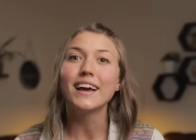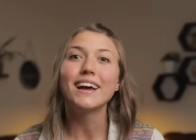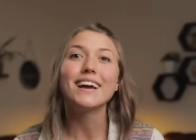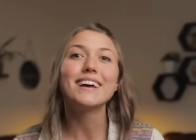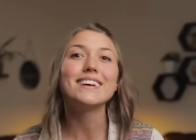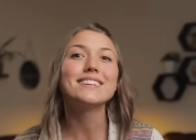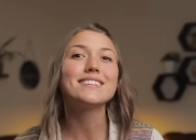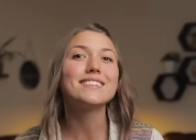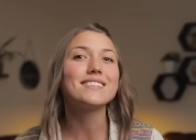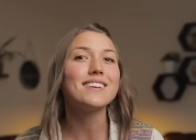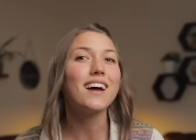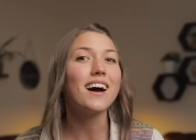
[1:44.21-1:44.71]

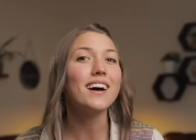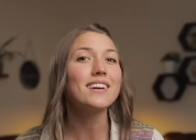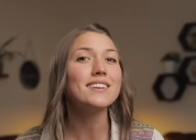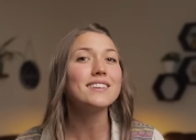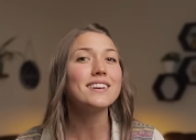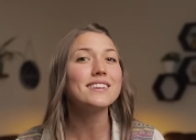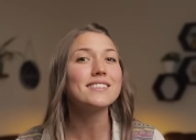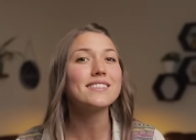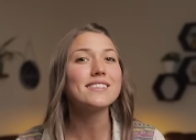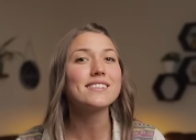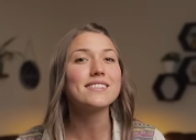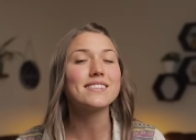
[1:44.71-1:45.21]
it's not
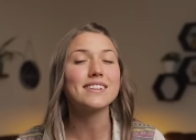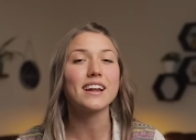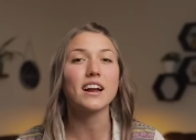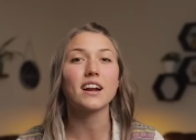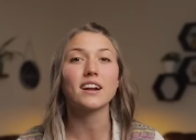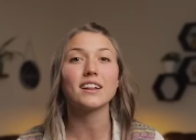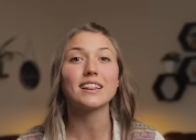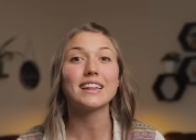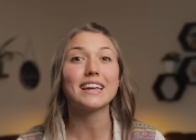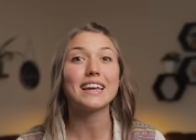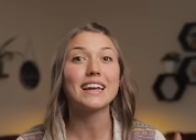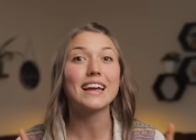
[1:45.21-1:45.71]

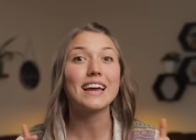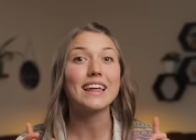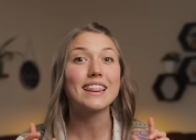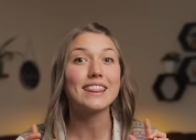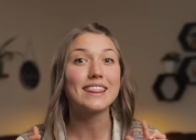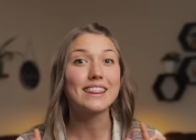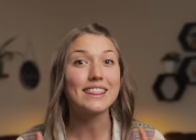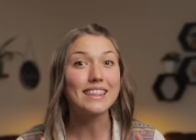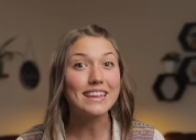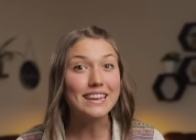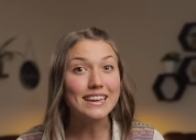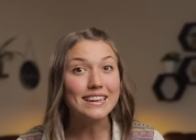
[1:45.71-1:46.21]
necessarily
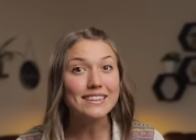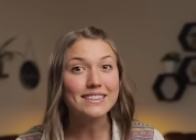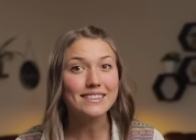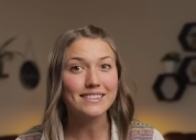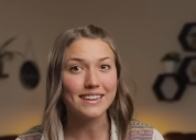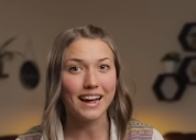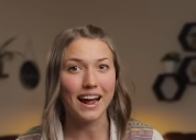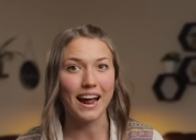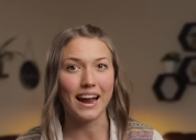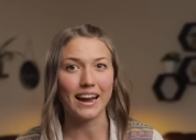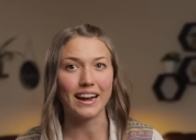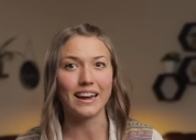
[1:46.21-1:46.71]
the
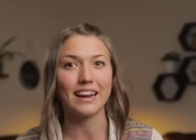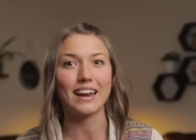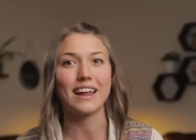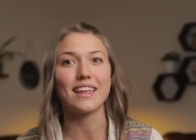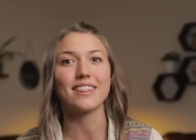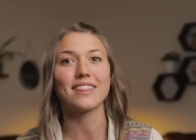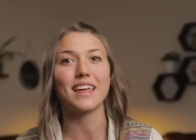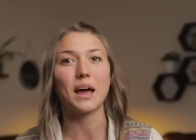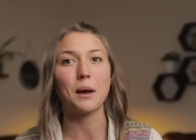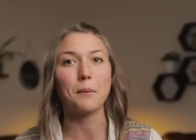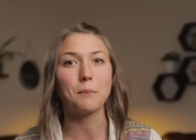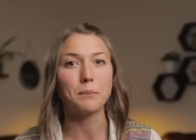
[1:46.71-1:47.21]
sign
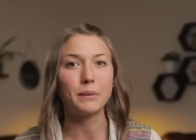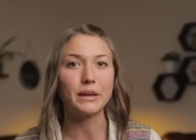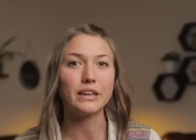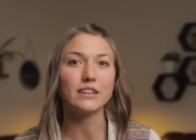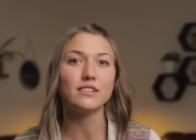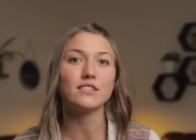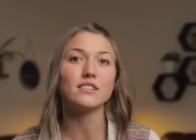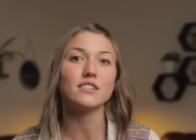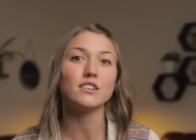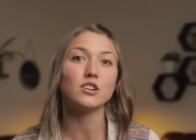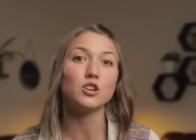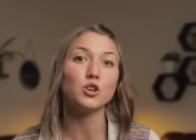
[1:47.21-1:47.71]
that
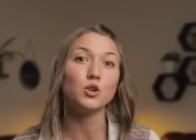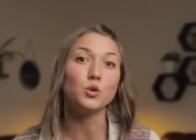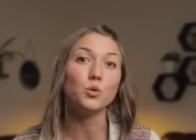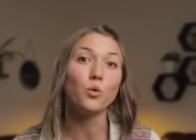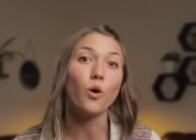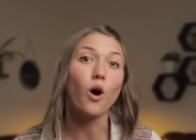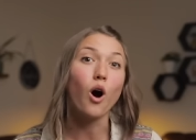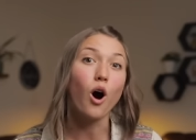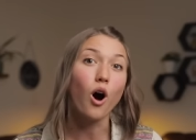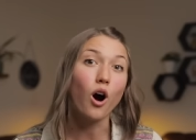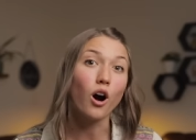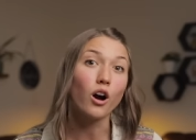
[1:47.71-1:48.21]
means
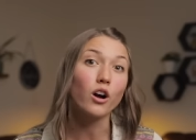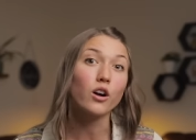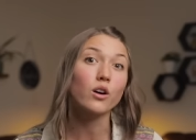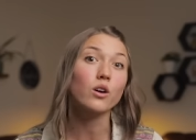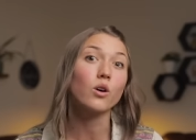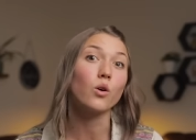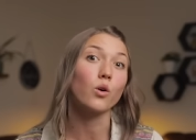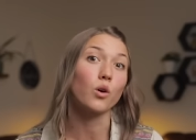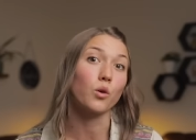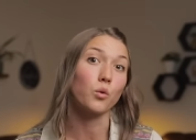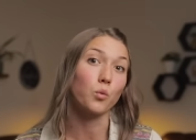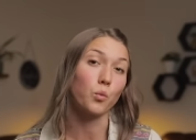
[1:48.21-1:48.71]
you are
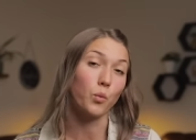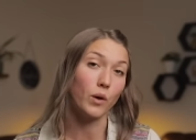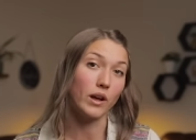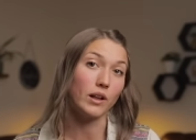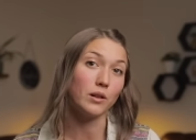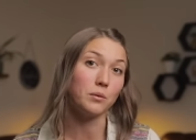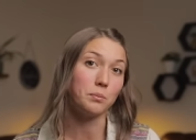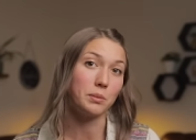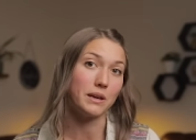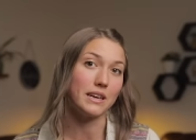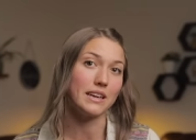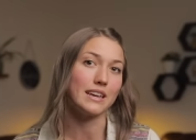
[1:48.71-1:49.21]
or
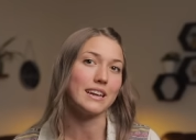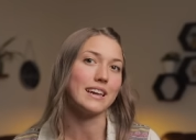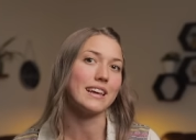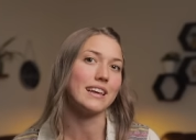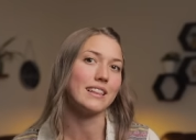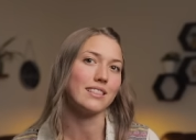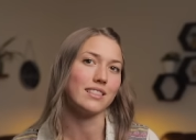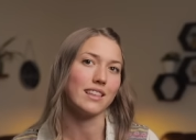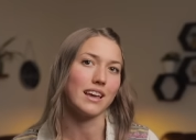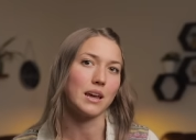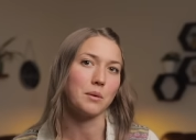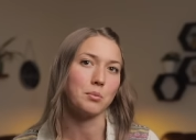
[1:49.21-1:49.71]
will be
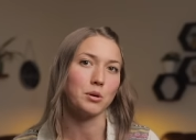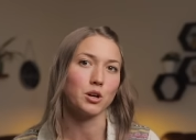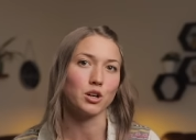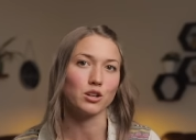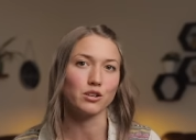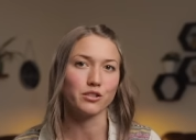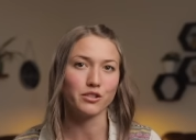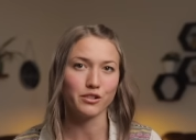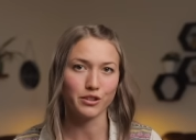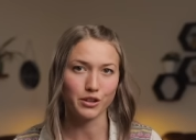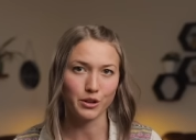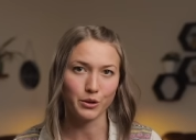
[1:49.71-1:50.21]
in labor
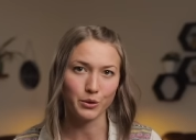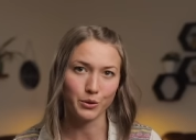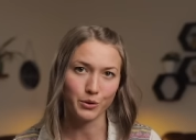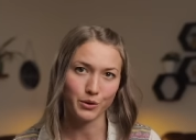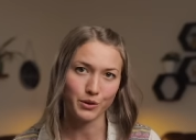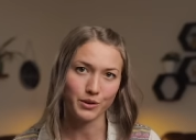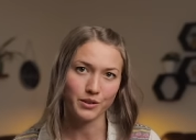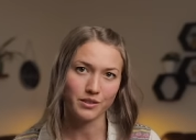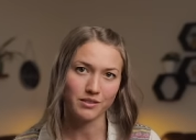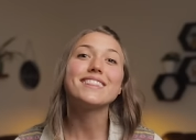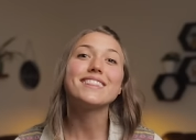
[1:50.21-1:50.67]
soon.